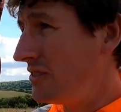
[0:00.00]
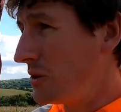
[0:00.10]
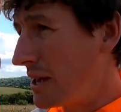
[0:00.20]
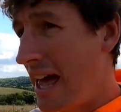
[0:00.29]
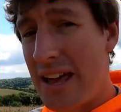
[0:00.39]

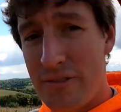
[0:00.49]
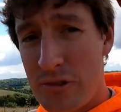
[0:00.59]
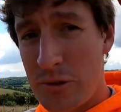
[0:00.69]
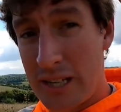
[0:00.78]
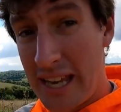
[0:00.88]
if you can
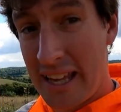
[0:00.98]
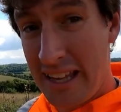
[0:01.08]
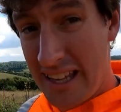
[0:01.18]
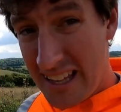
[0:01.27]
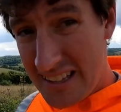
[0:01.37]
afford it,
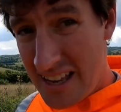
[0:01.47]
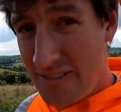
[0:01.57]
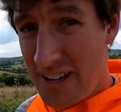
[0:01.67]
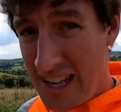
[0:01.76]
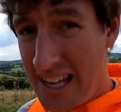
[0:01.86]

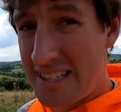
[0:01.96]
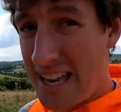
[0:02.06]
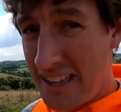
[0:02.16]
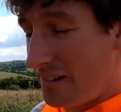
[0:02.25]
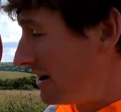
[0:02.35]
definitely at
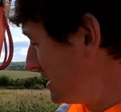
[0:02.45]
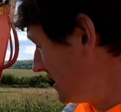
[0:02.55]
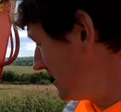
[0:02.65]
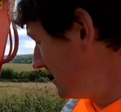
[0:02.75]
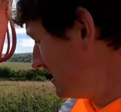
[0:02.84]
least get the
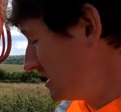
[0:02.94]
grader.